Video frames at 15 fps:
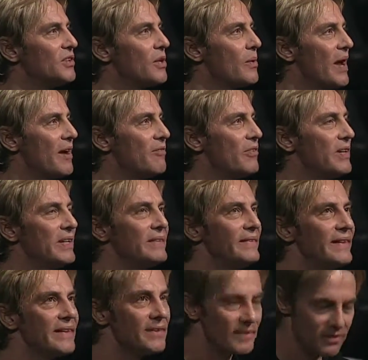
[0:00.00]
You know, every
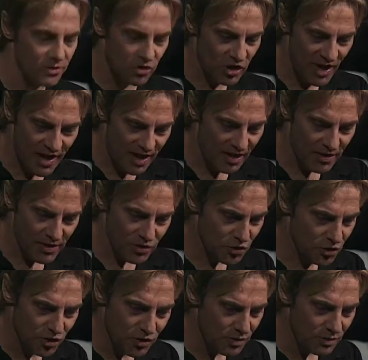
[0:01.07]
little chair and
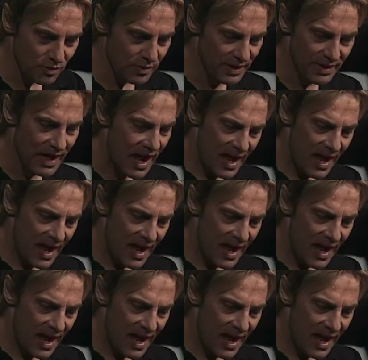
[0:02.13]
shoe